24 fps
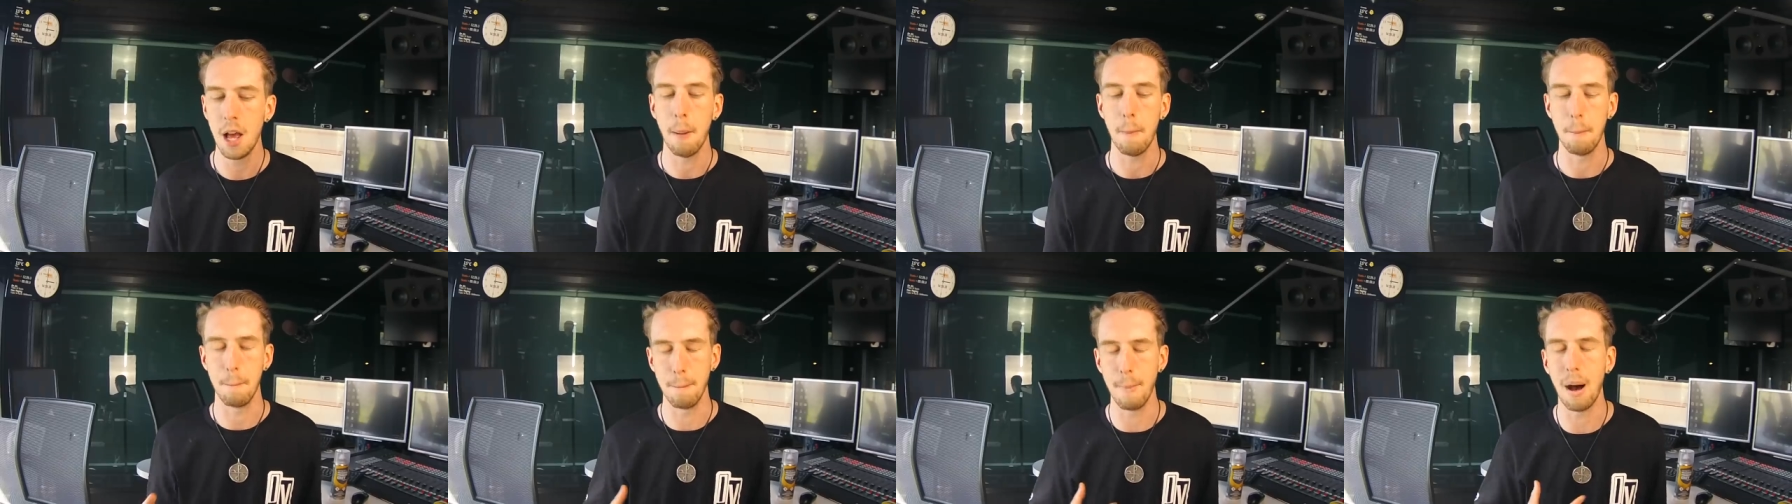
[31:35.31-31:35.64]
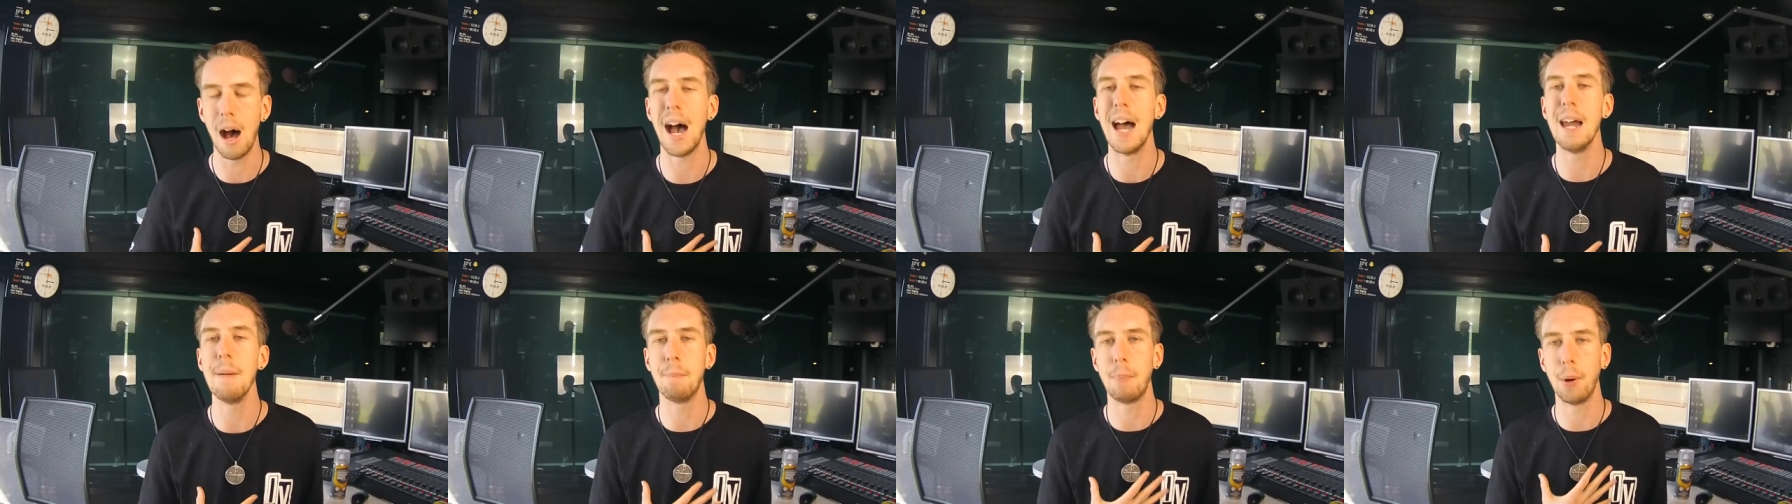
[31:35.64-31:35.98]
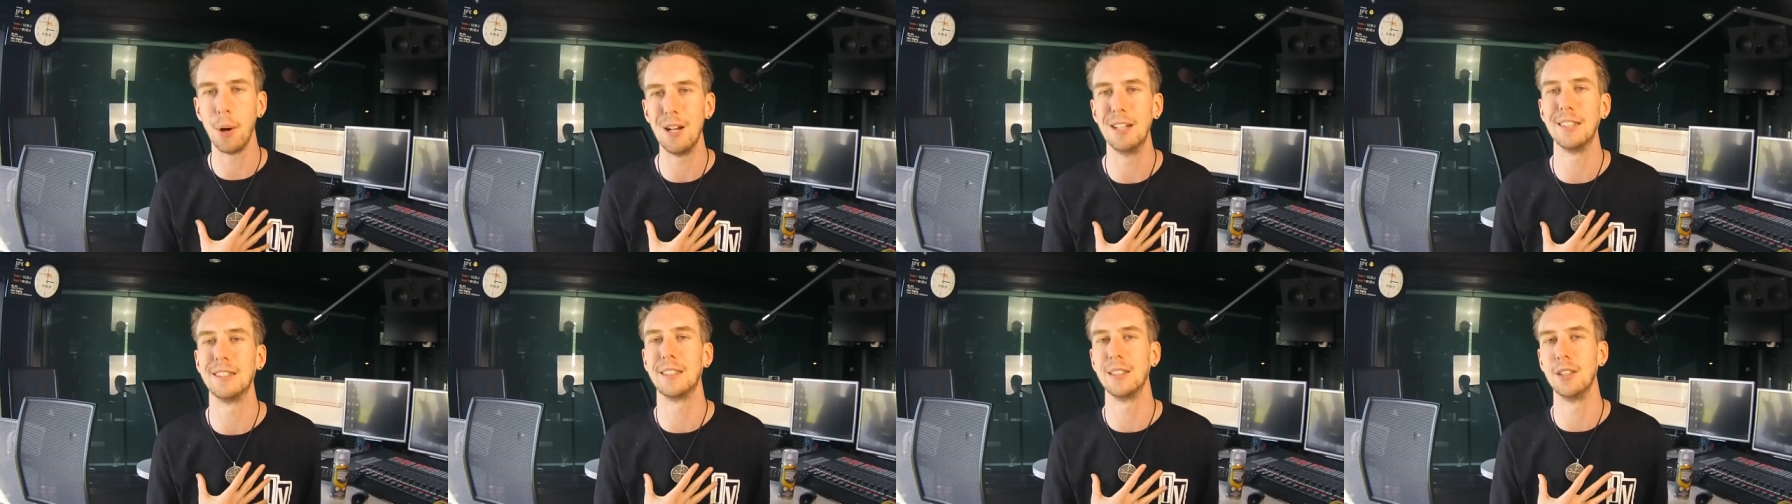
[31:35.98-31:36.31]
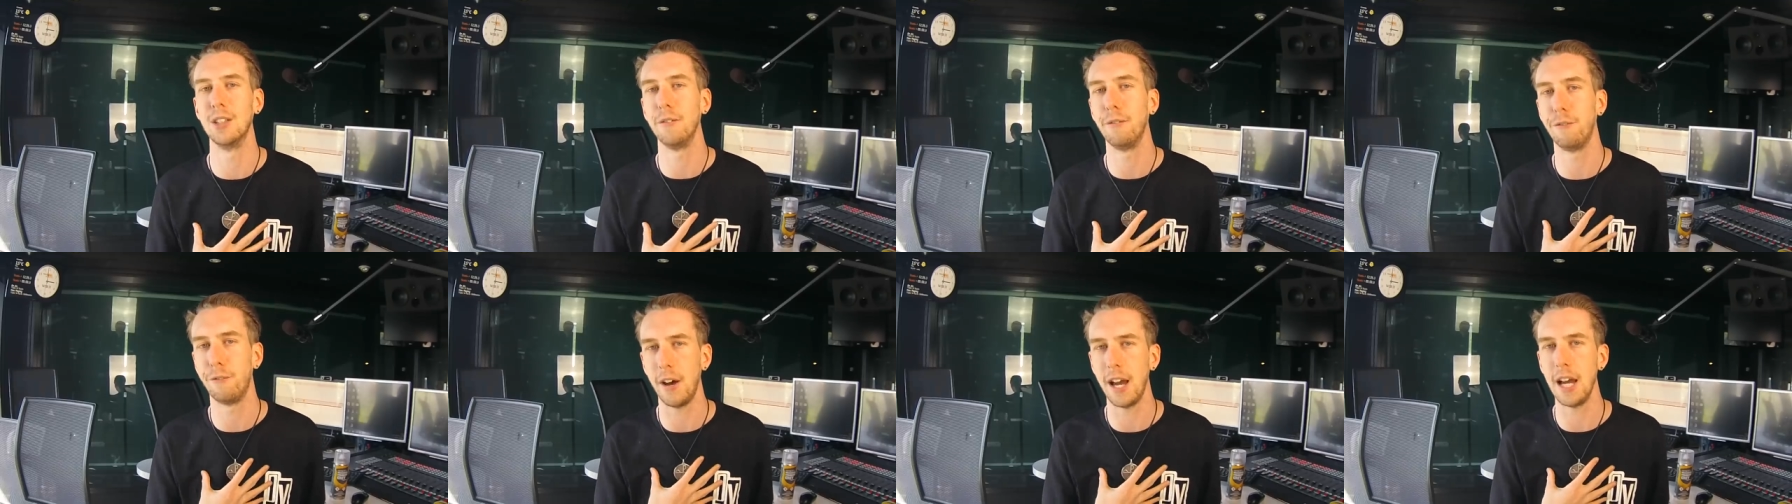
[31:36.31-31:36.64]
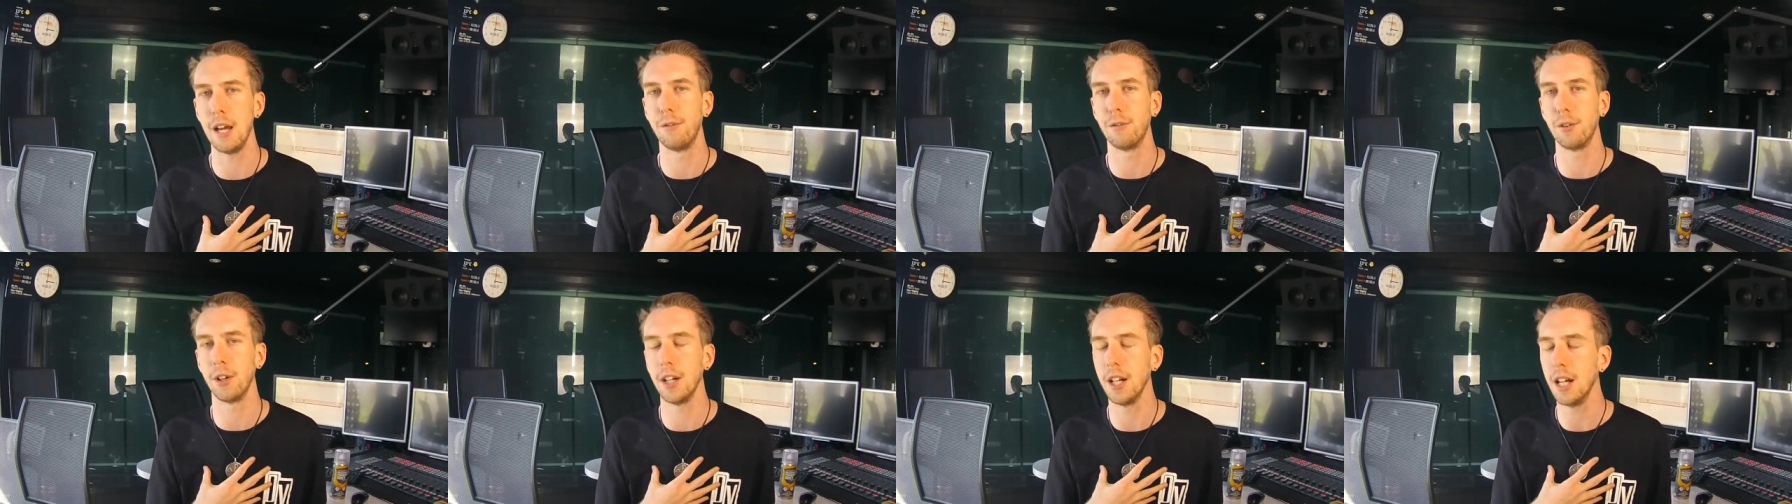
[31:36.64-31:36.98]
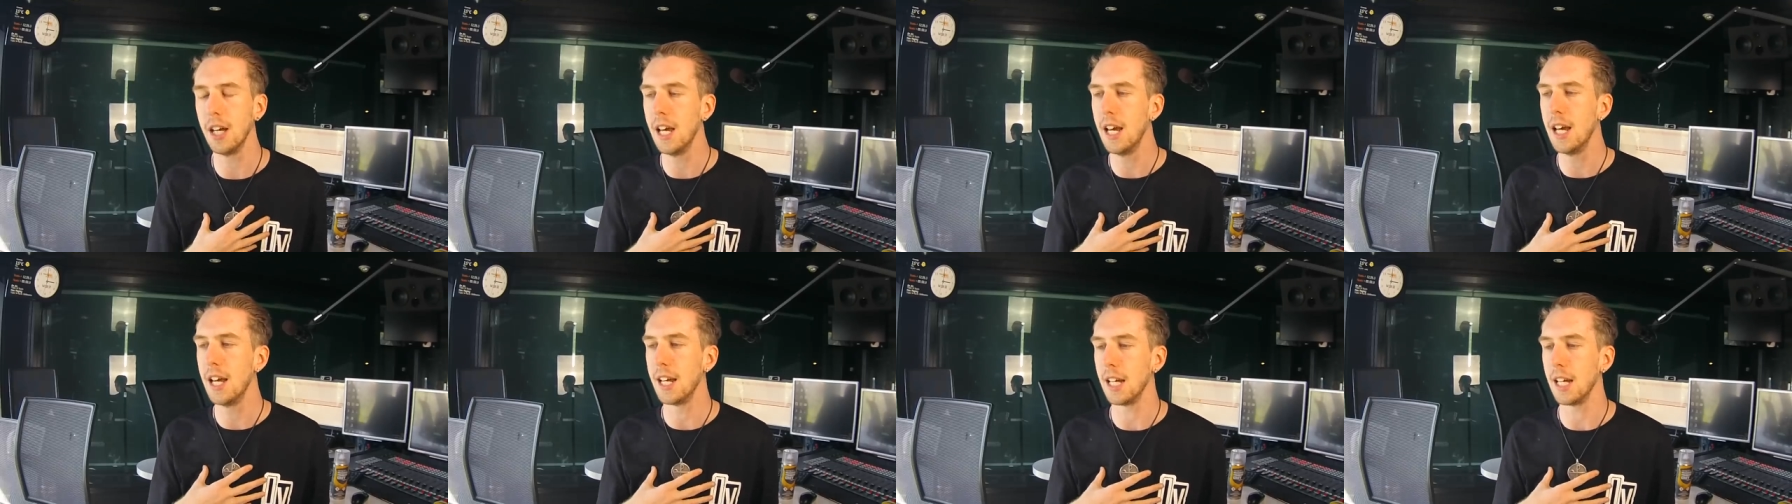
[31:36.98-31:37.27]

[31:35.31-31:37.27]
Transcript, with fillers: My personal favorite